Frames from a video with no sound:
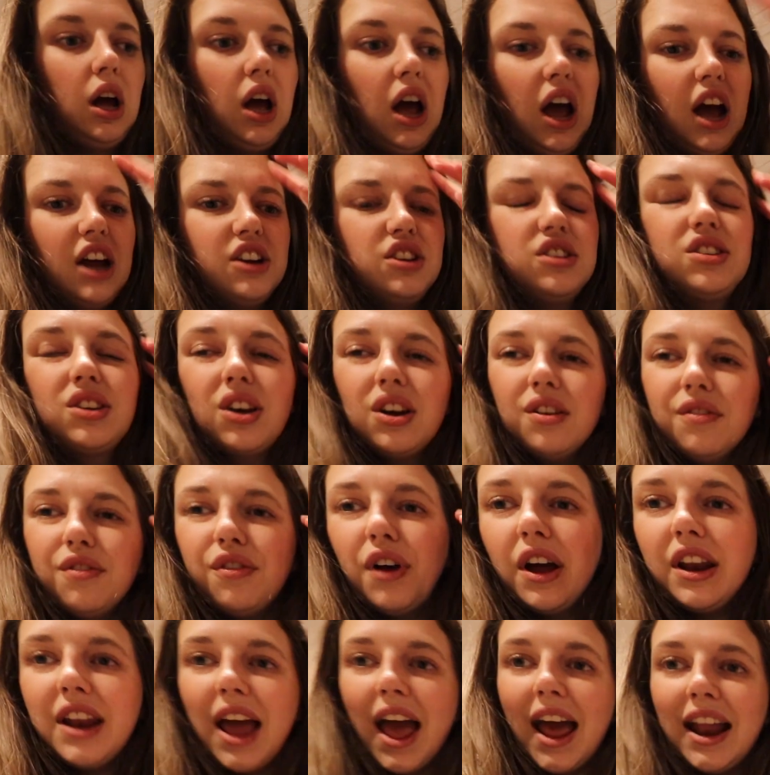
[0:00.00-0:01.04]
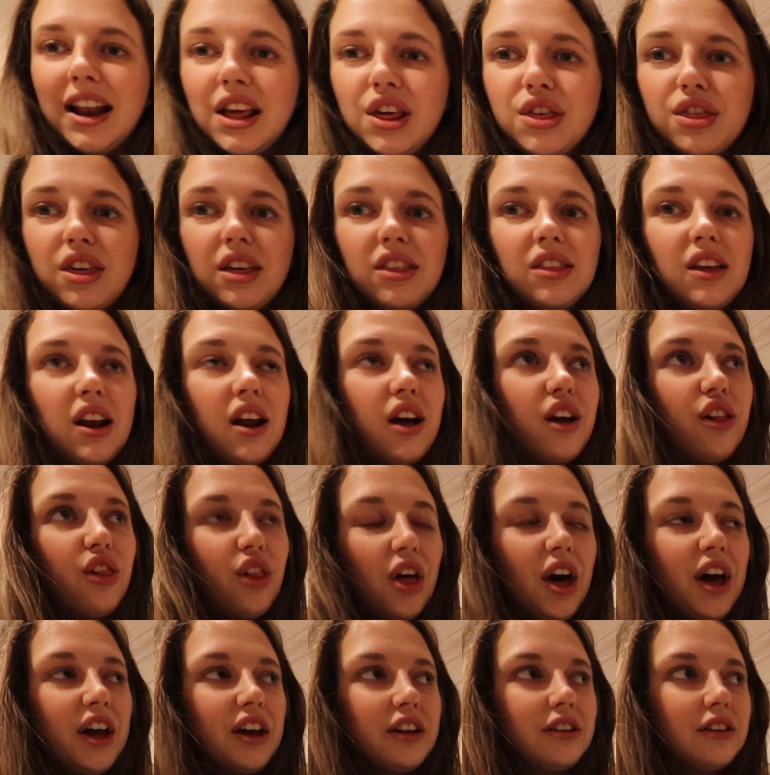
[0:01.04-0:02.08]
I just couldn't find anything that I
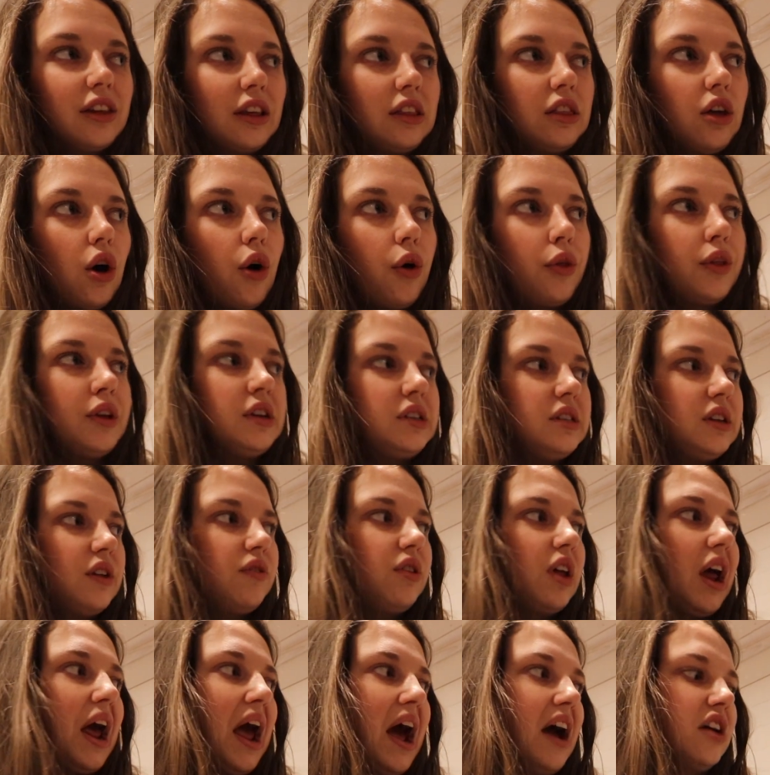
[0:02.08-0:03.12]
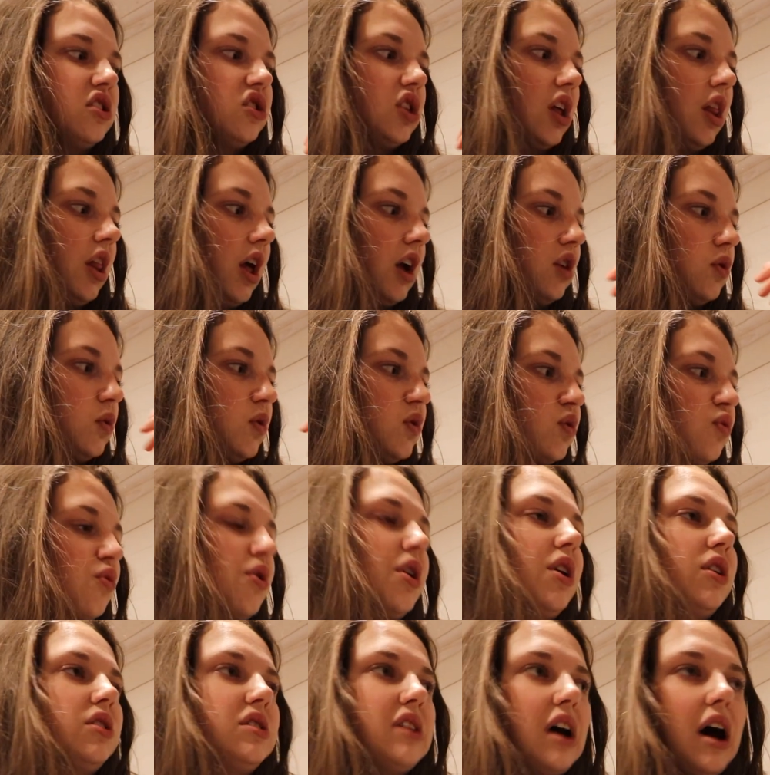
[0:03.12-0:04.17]
liked. Like, the only stuff that I actually liked was
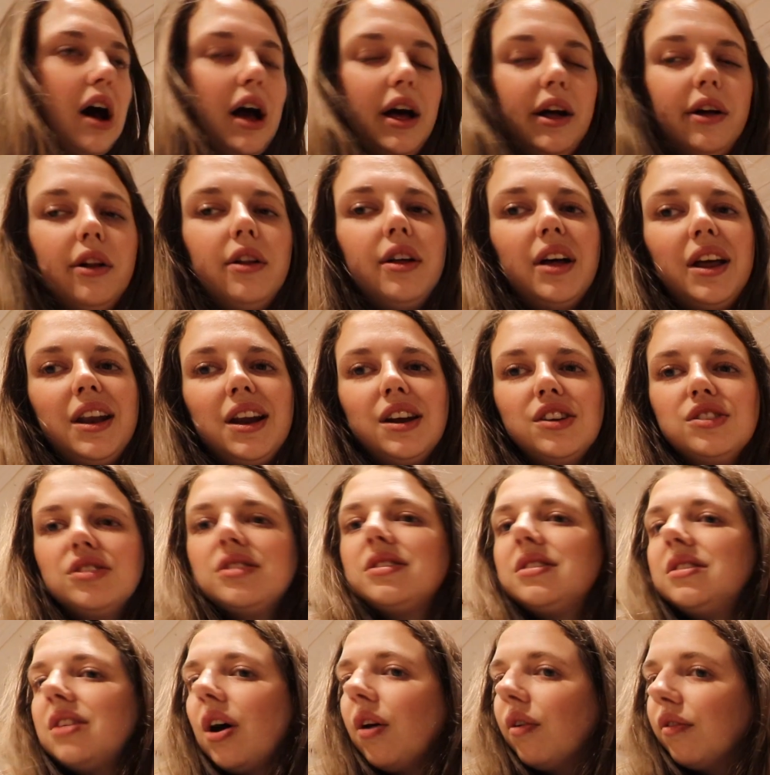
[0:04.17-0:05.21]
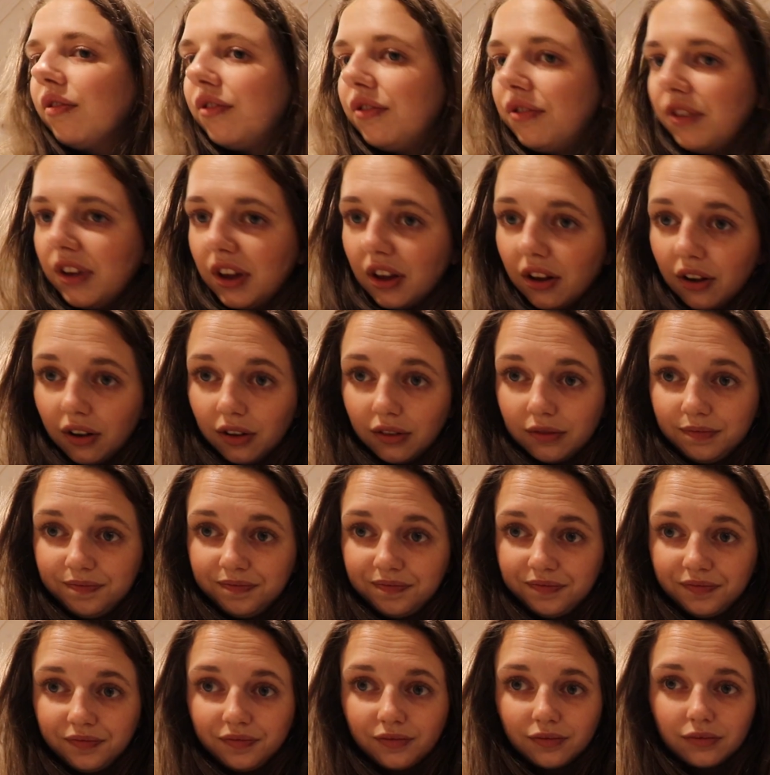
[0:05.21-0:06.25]
real tile, and I just don't feel
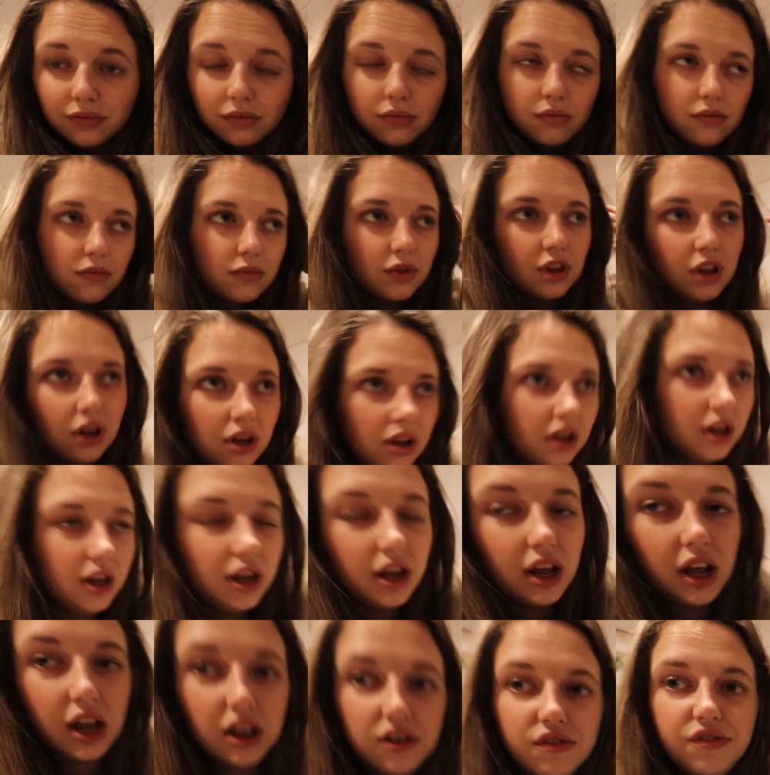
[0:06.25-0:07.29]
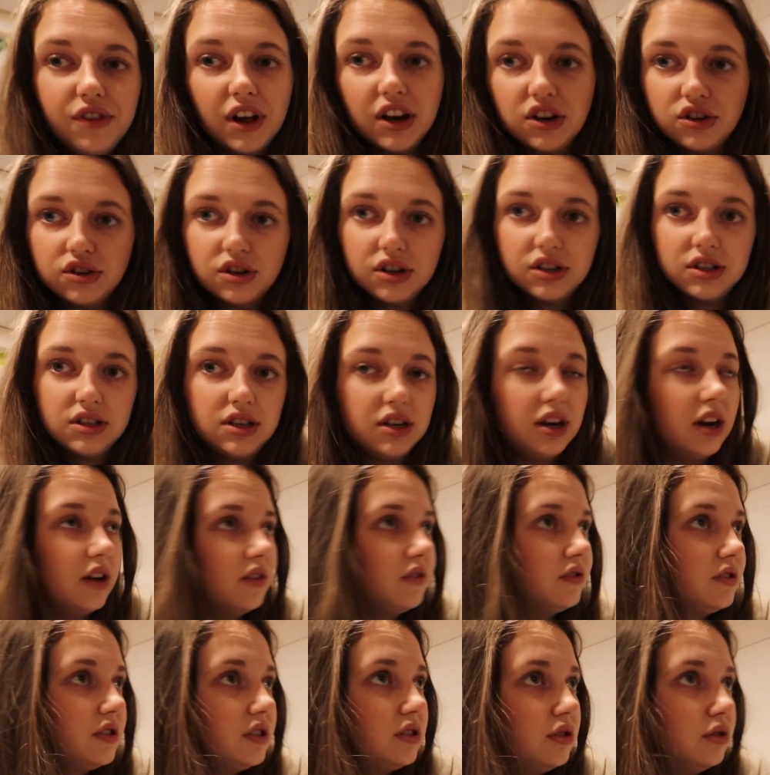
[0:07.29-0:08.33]
adventurous
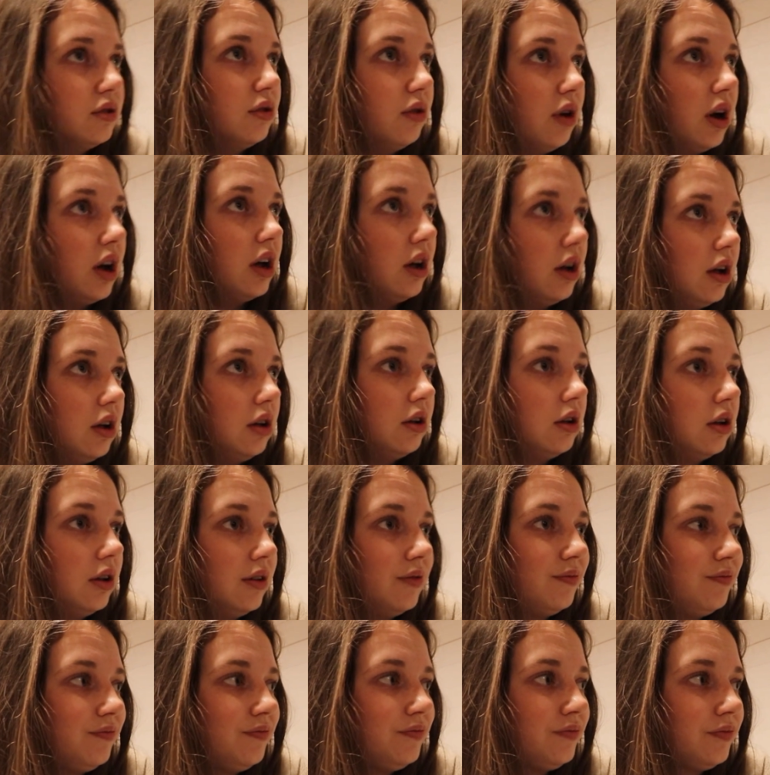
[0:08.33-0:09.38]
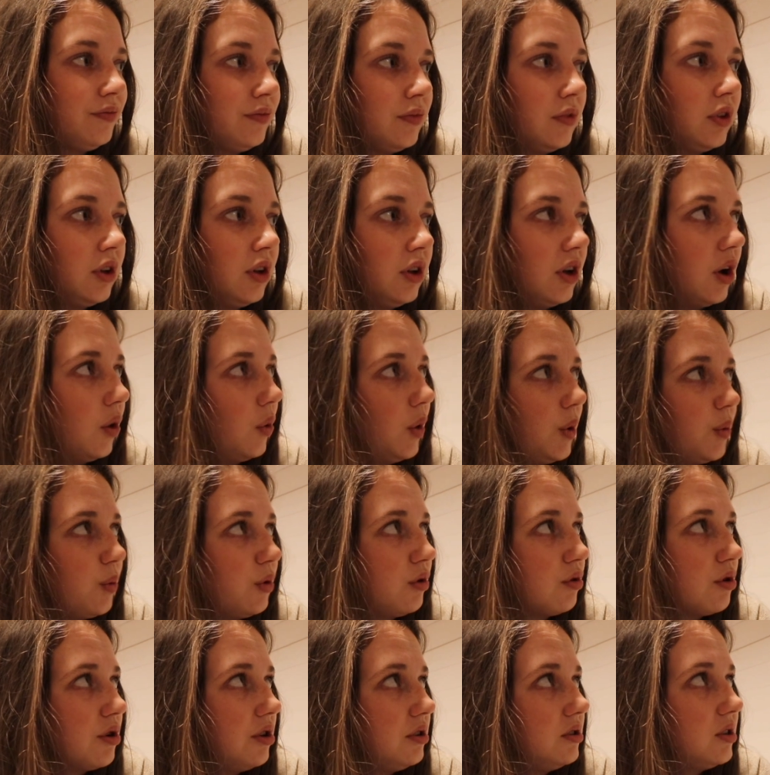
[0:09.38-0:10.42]
enough to go in
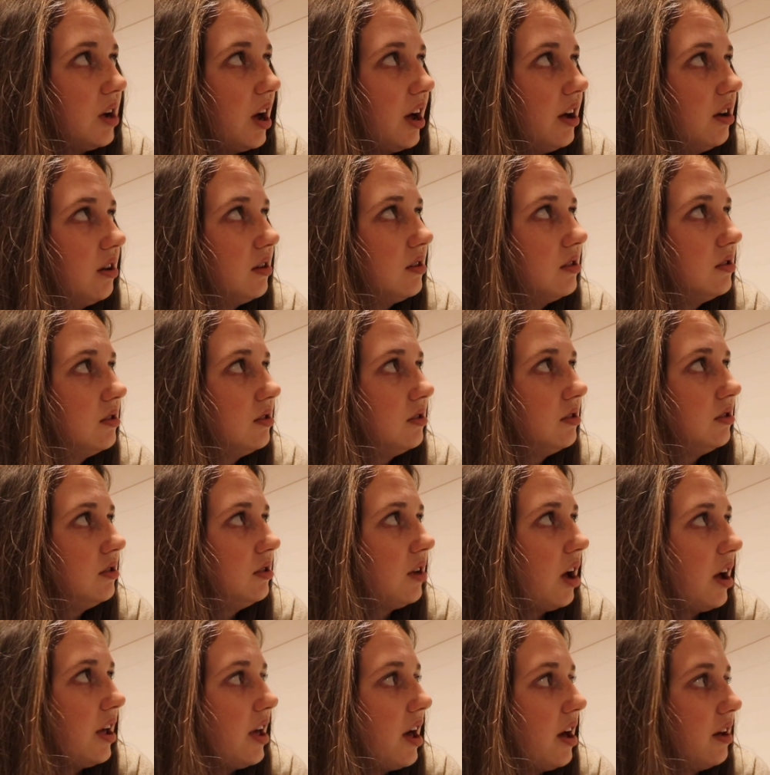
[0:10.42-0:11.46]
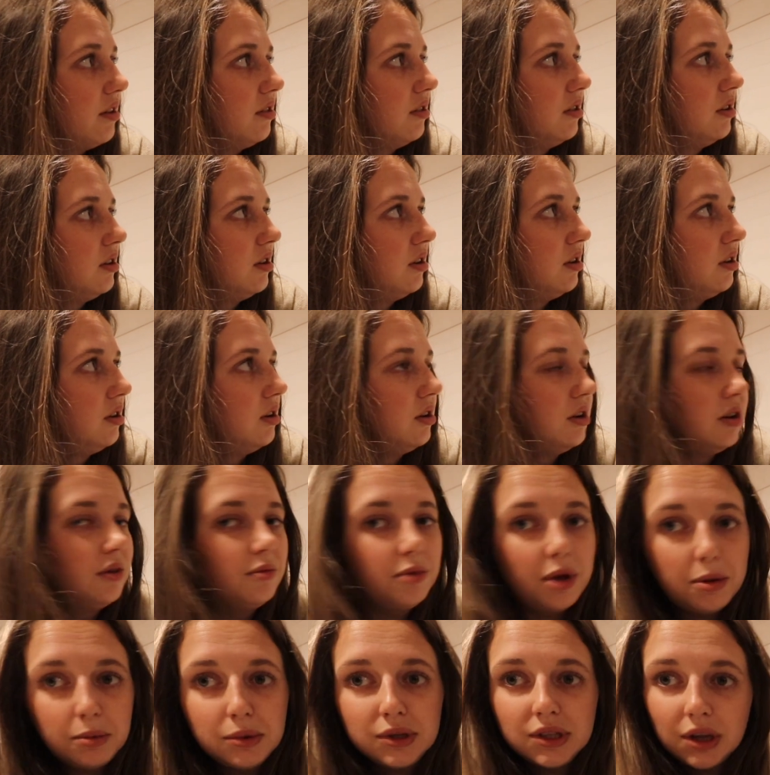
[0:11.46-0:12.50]
with real tile. Not yet.
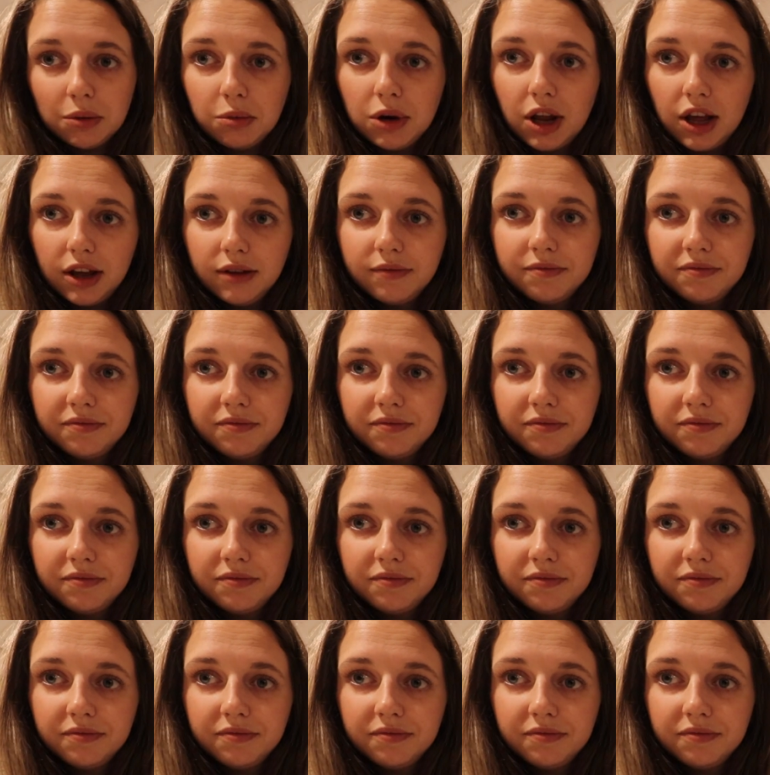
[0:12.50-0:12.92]
Maybe someday.